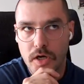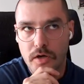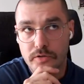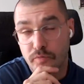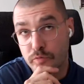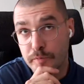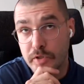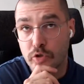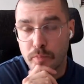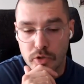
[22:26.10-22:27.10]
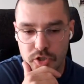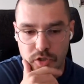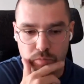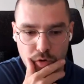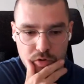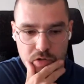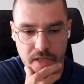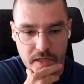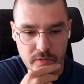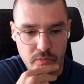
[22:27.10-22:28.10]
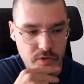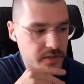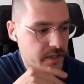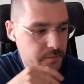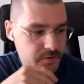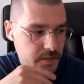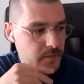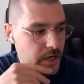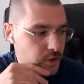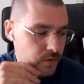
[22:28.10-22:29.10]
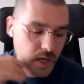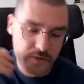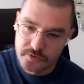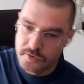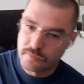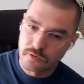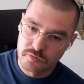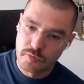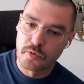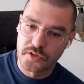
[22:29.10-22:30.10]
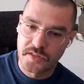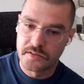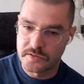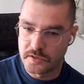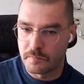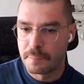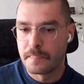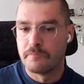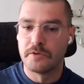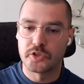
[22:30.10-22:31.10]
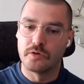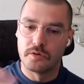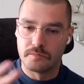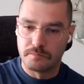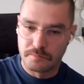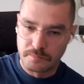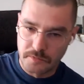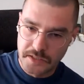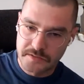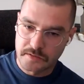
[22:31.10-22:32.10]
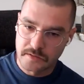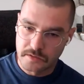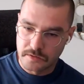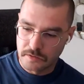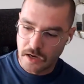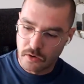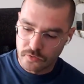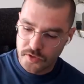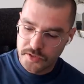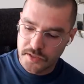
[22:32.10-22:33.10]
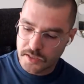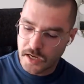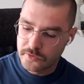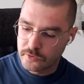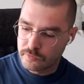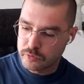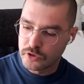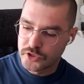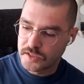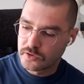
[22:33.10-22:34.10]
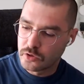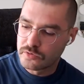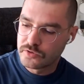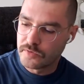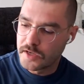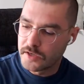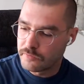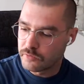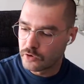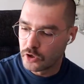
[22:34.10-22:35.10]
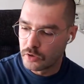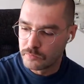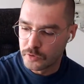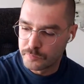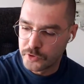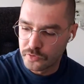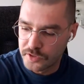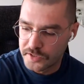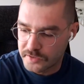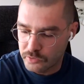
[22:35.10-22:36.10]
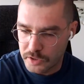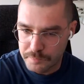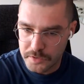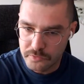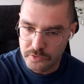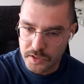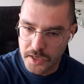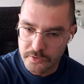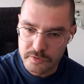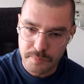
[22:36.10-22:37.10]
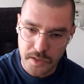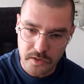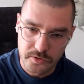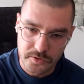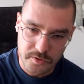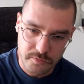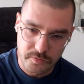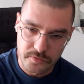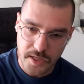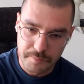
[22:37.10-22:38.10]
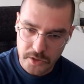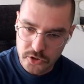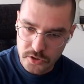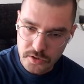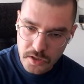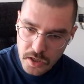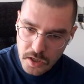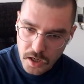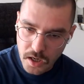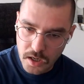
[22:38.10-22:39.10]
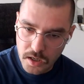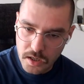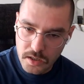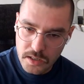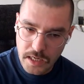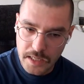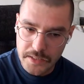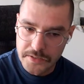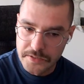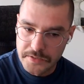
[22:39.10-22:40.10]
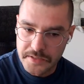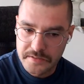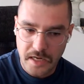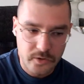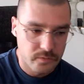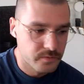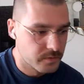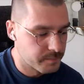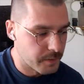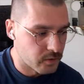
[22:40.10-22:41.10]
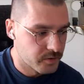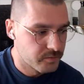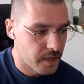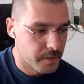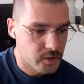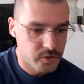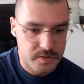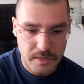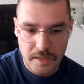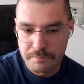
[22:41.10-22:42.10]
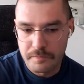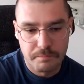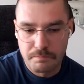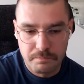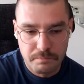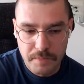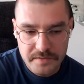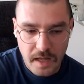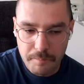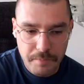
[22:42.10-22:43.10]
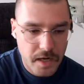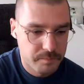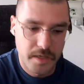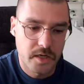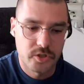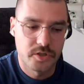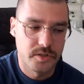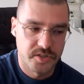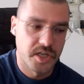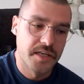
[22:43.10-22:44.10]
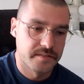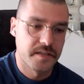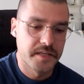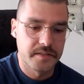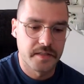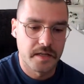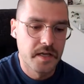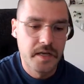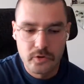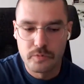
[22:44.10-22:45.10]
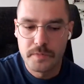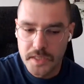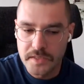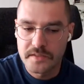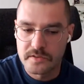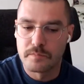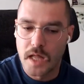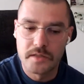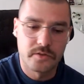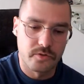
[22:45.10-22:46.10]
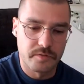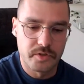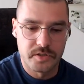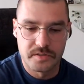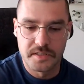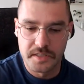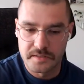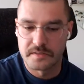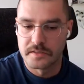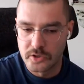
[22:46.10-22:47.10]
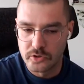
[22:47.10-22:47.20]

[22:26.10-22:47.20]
what would be the topological model that would enable some kind of alternative cosmopolitanism, which is already a kind of project that goes away from the purely descriptive to a kind of speculative dimension. And this kind of speculative dimension, it can be best unpacked by actually saying that, to me, it is the planetary, which is this,